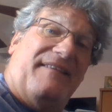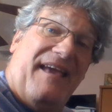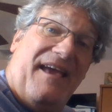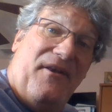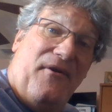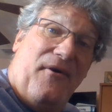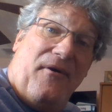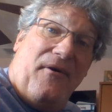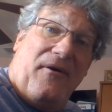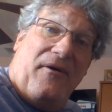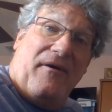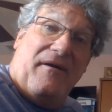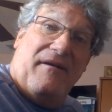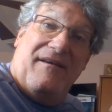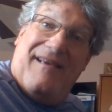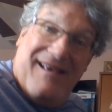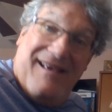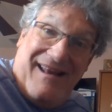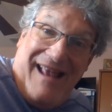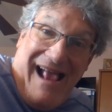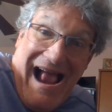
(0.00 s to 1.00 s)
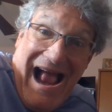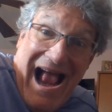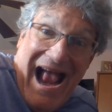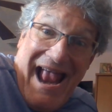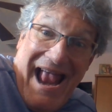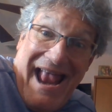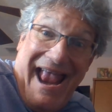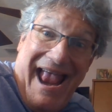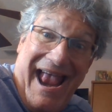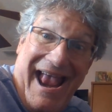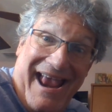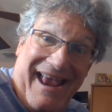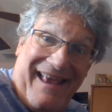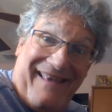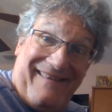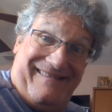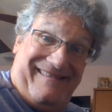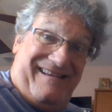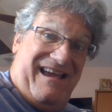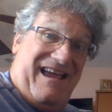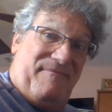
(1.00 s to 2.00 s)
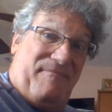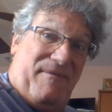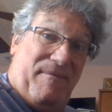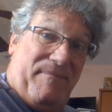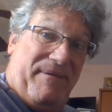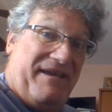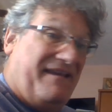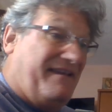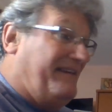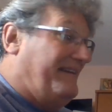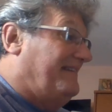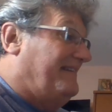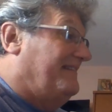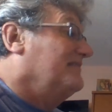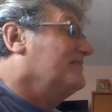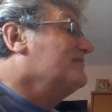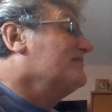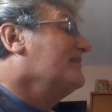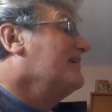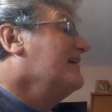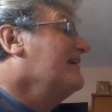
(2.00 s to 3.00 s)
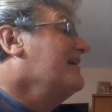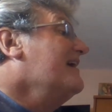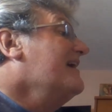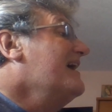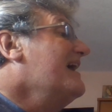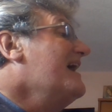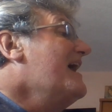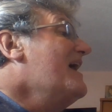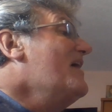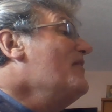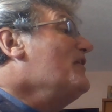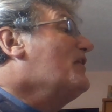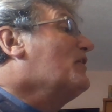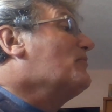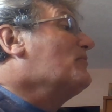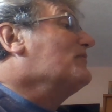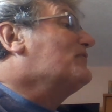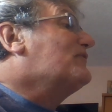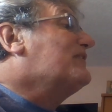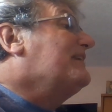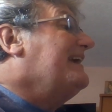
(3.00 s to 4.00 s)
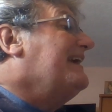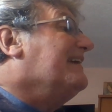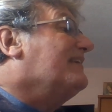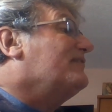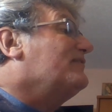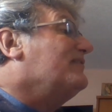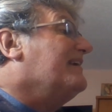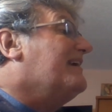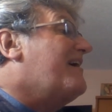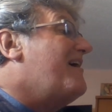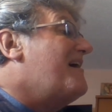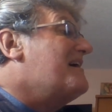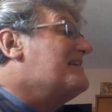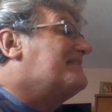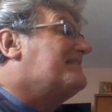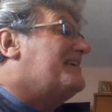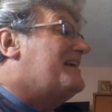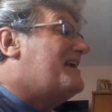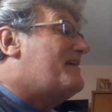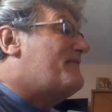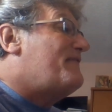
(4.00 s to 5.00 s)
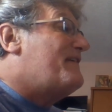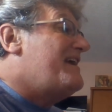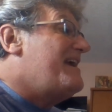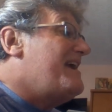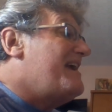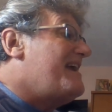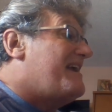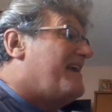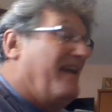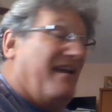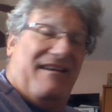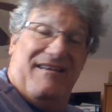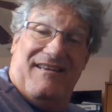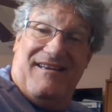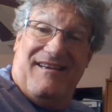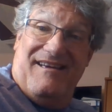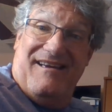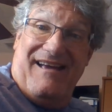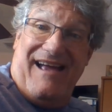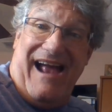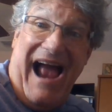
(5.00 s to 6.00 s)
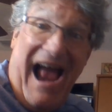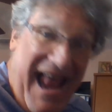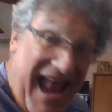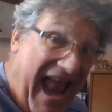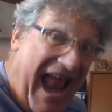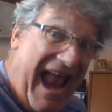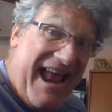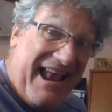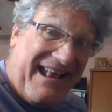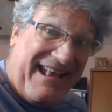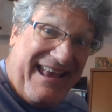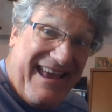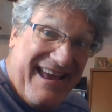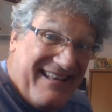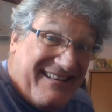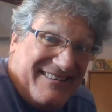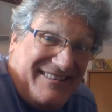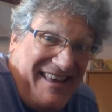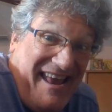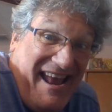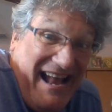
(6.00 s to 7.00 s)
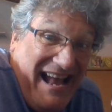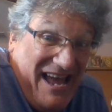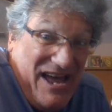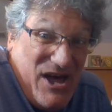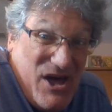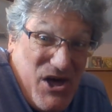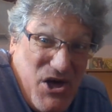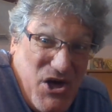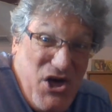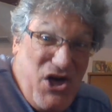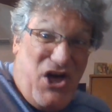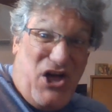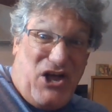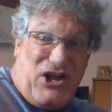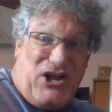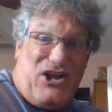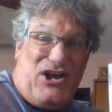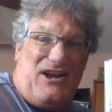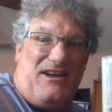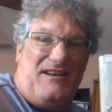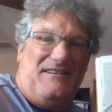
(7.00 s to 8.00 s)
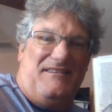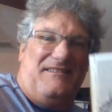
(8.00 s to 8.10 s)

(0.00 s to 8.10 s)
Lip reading: dinner. I hate lima beans. There was kissing on TV. I hate kissing. Ugh.